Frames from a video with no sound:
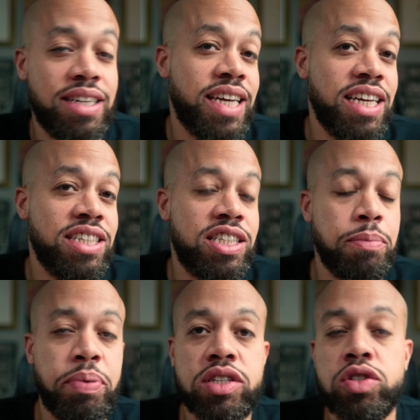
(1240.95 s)
Tasty
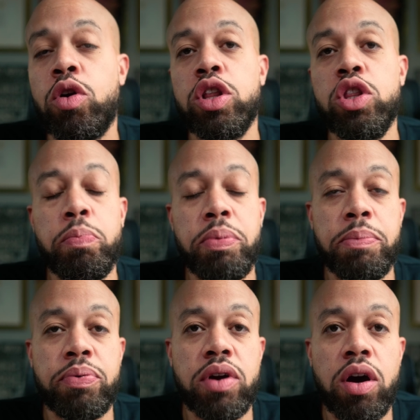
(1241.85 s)
Pixel or Loopy
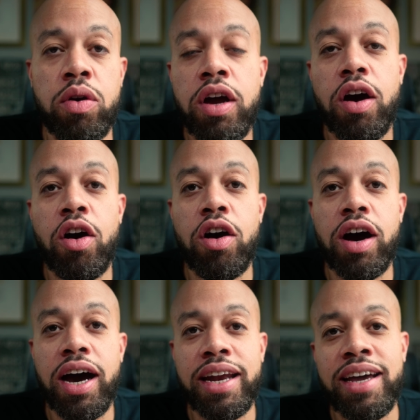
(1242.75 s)
Pro
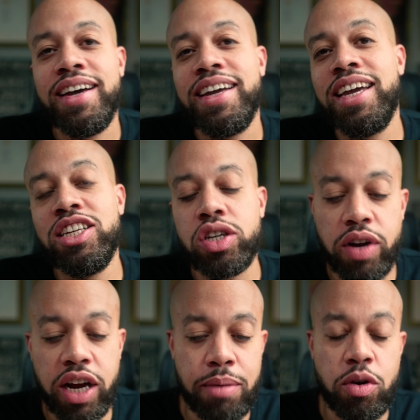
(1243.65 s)
on
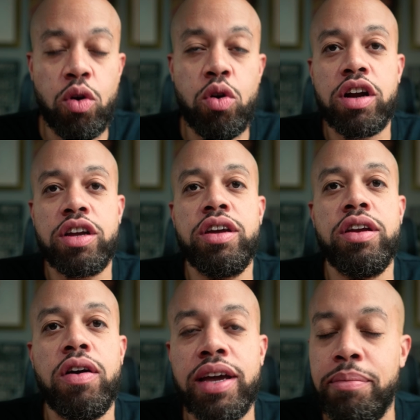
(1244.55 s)
Instagram, or
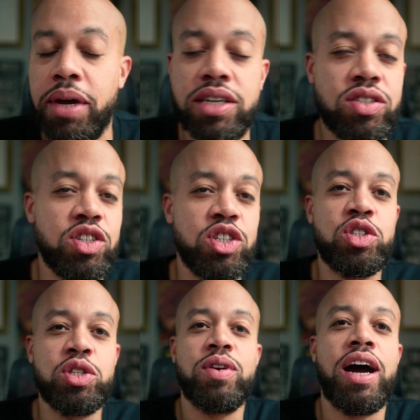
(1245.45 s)
and make sure you
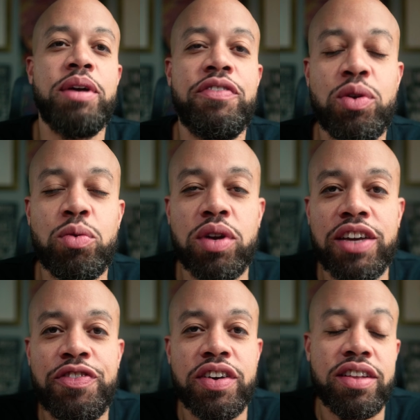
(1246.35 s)
subscribe if you
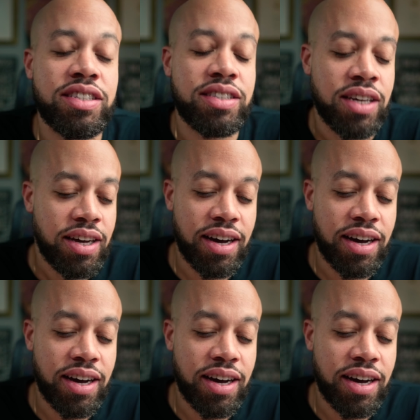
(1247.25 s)
really feel this